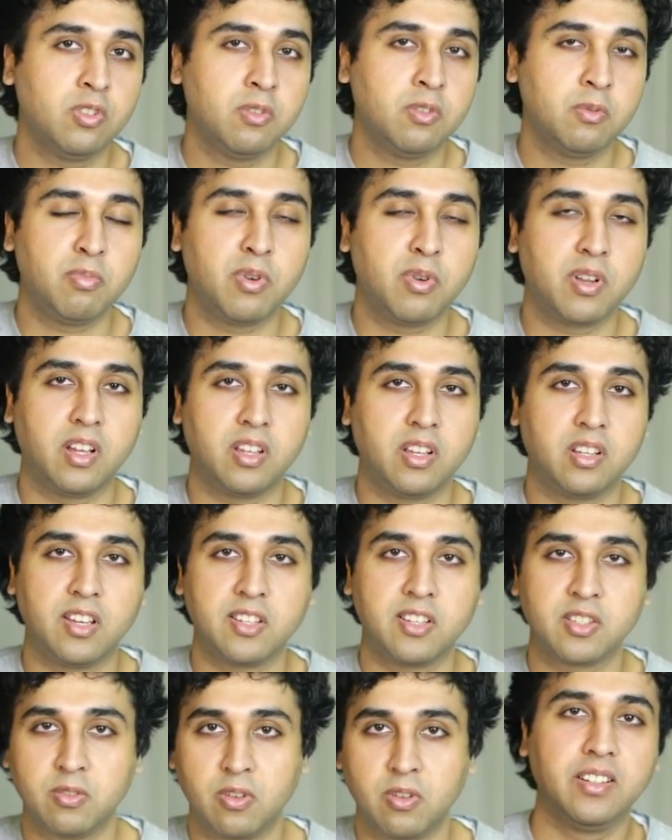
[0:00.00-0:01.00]
but I
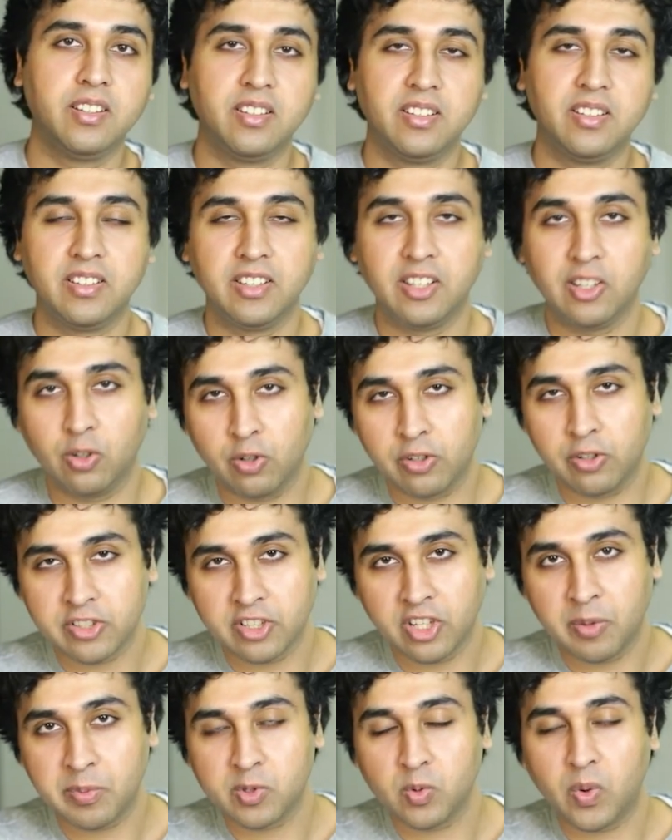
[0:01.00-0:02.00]
guess not. It also
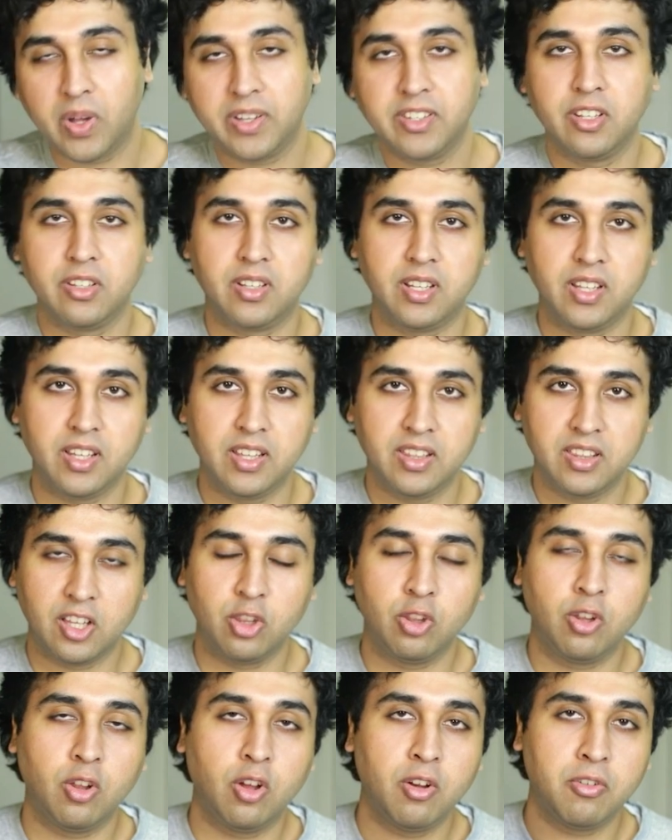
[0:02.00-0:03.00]
helps whiten your teeth a
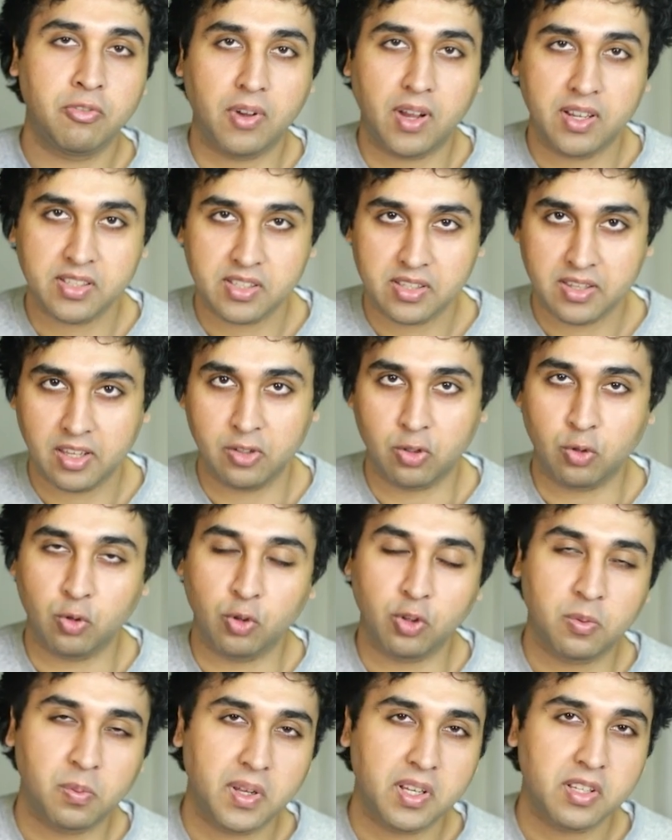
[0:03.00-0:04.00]
lot faster than
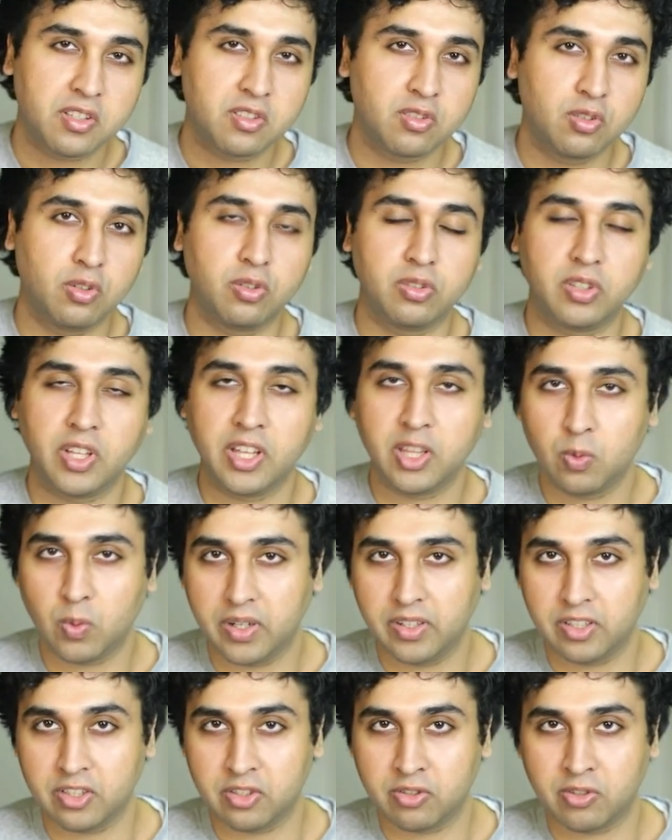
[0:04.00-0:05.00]
toothpaste or teeth
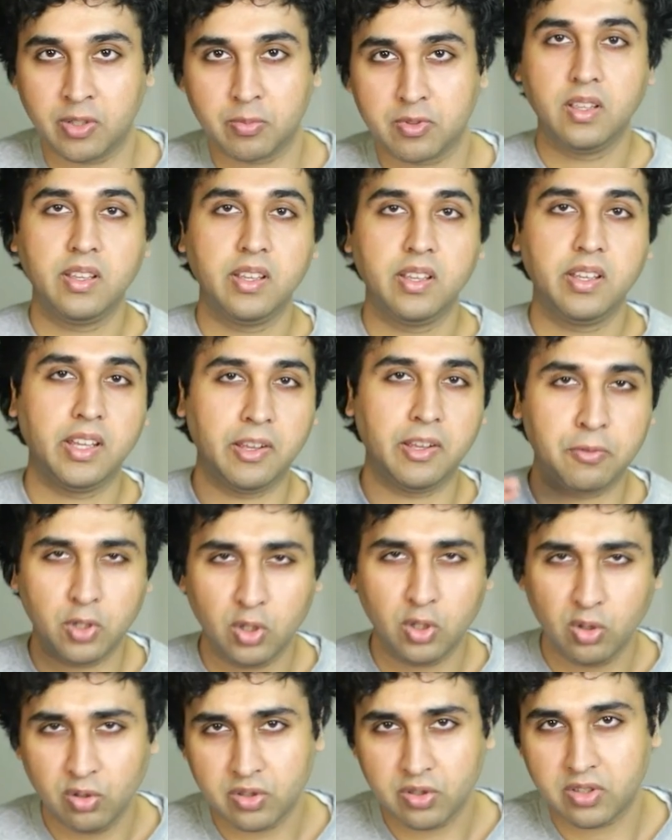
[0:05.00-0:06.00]
whitening strips. If you
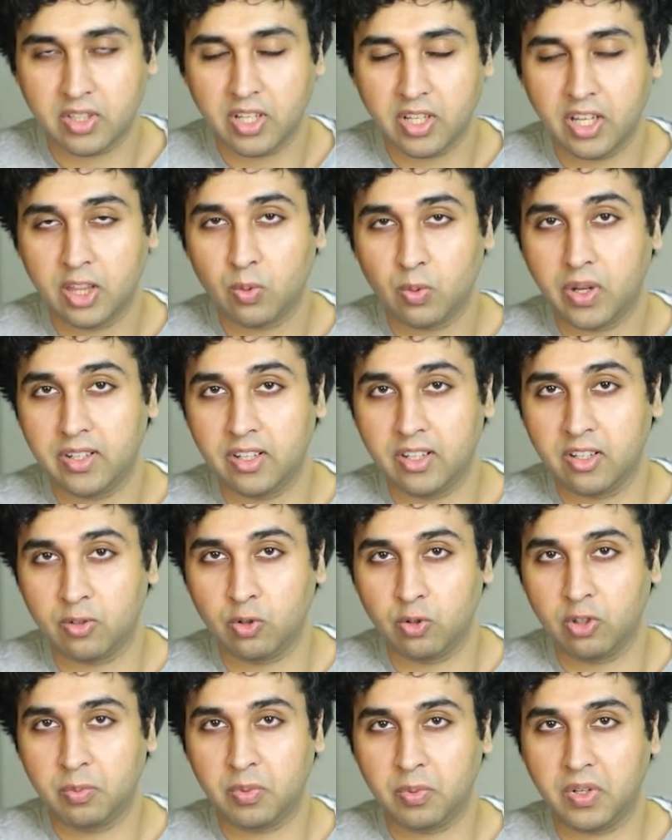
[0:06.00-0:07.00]
use teeth whitening
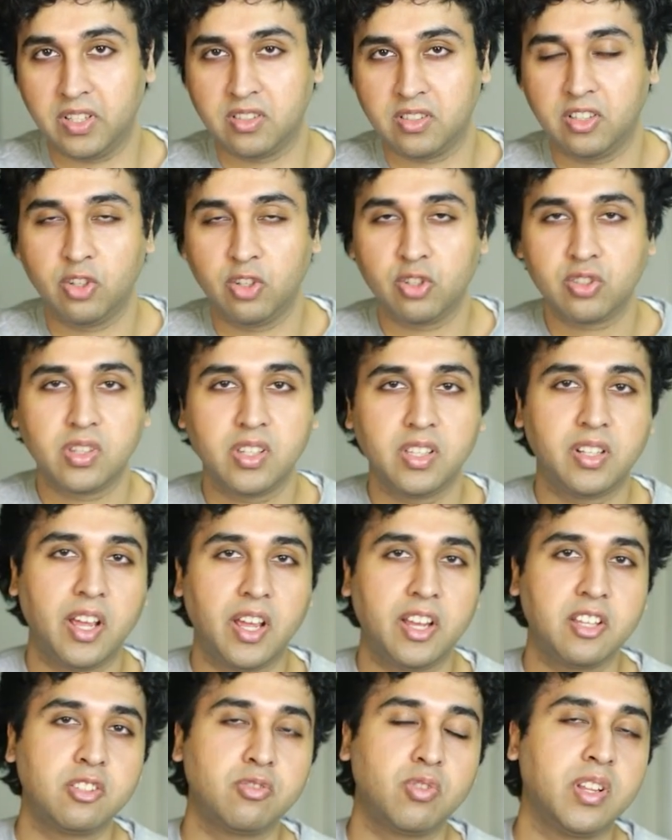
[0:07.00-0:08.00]
toothpaste, it usually
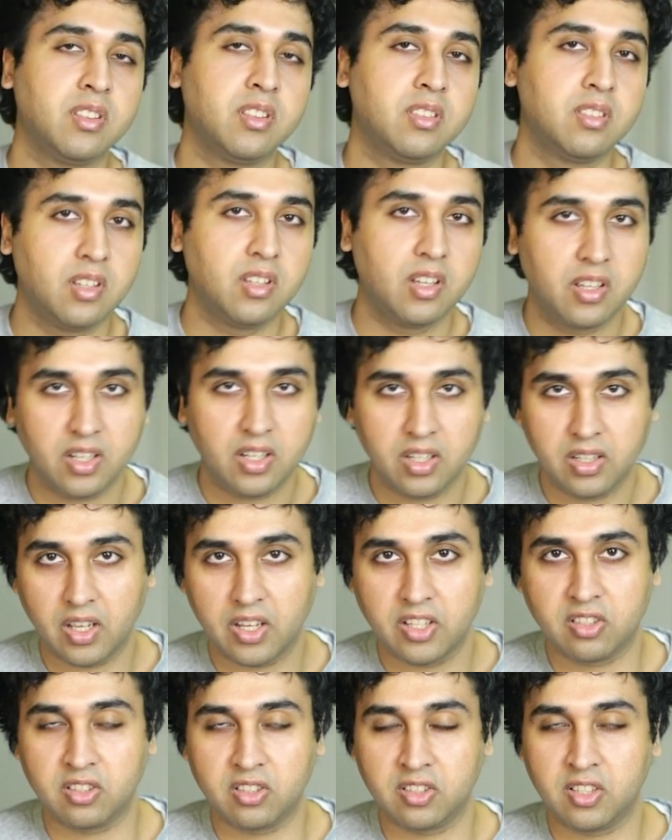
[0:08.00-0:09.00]
takes around 30
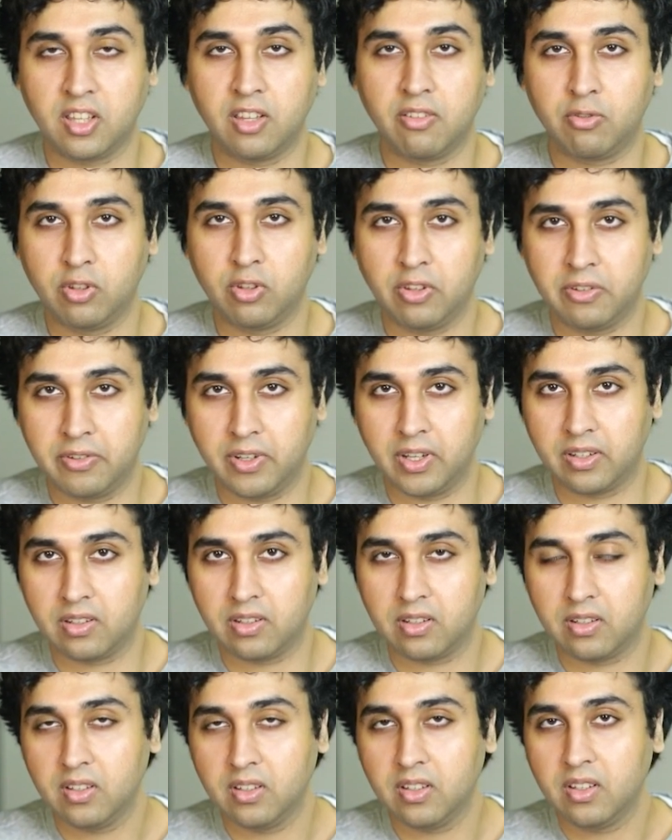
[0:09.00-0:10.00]
days to see the full effect.
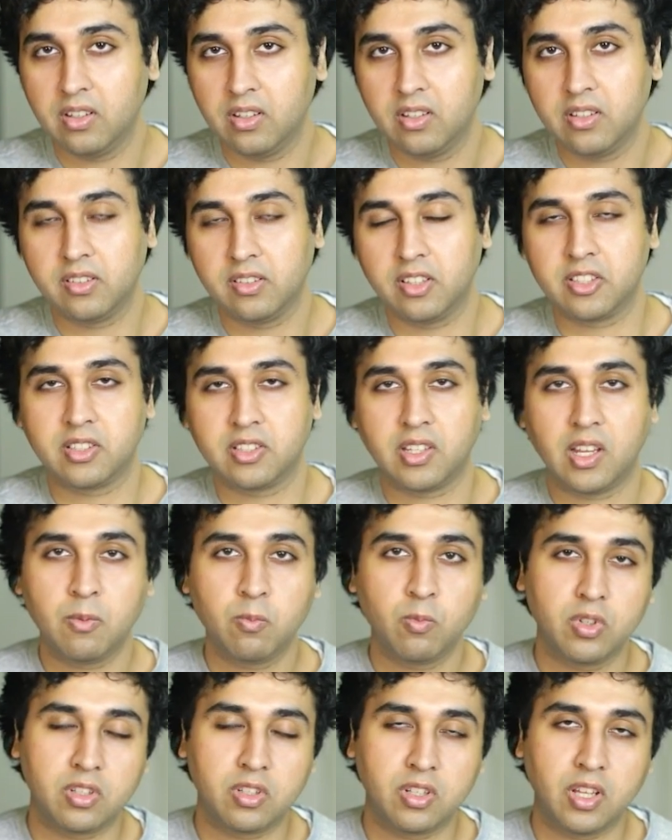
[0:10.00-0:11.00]
The same
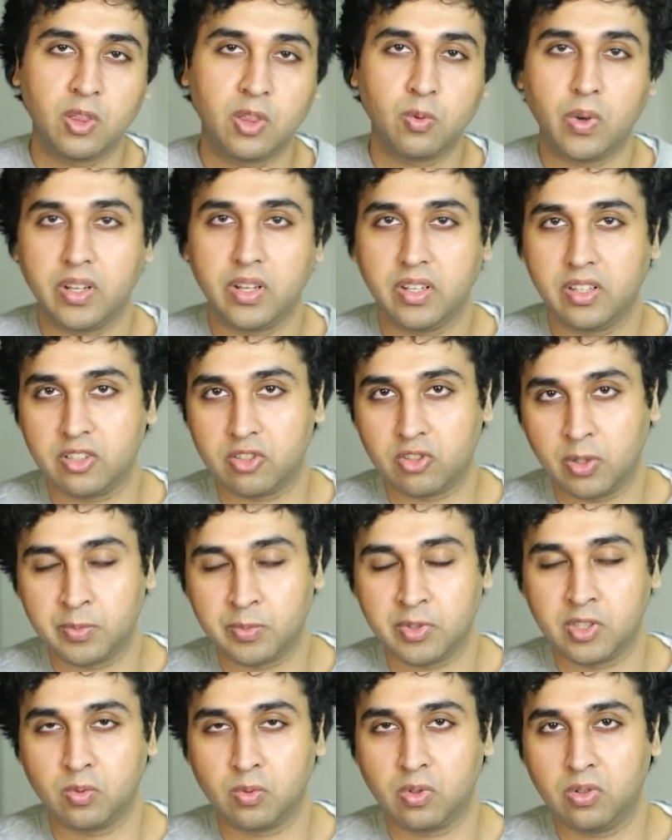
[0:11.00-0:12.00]
with teeth whitening strips
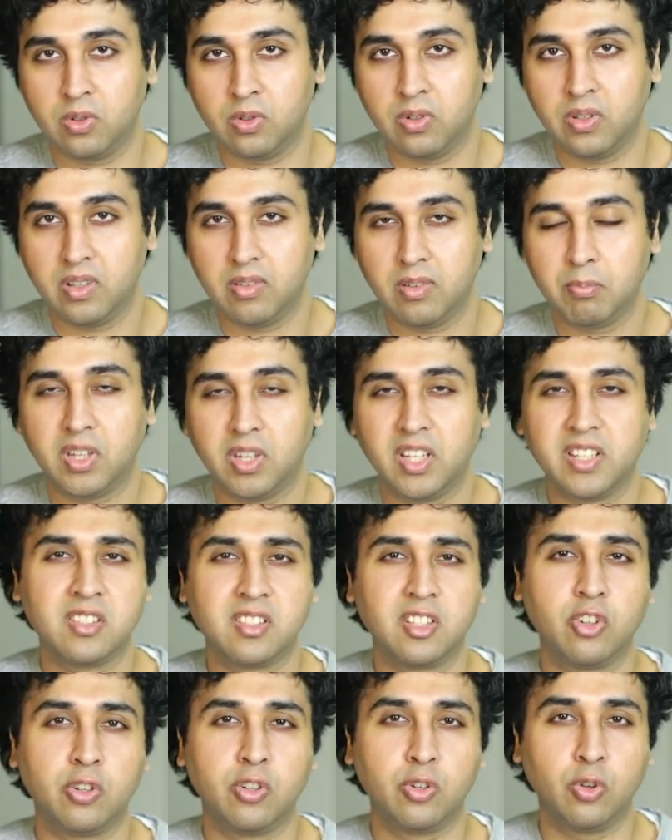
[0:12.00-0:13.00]
as well. Plus
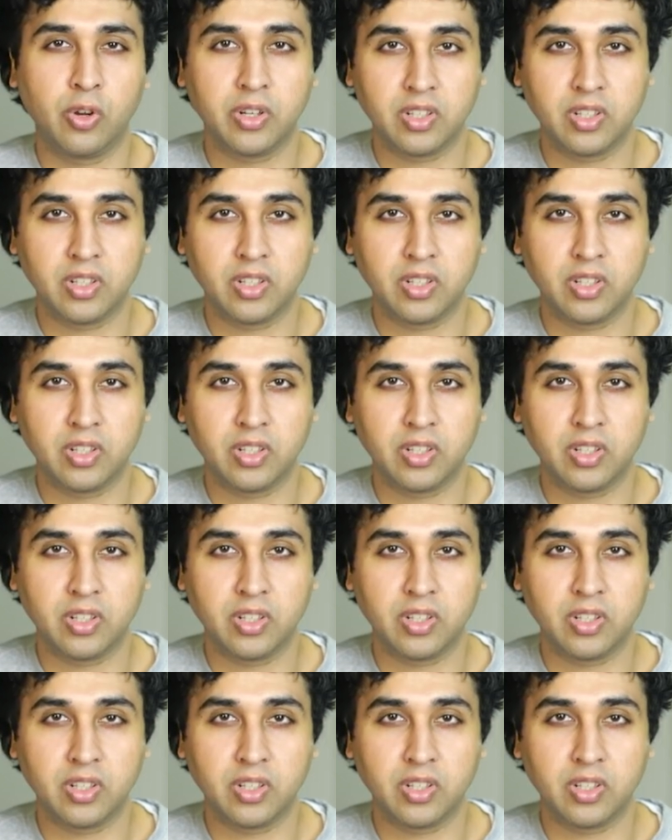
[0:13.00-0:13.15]
they're annoying to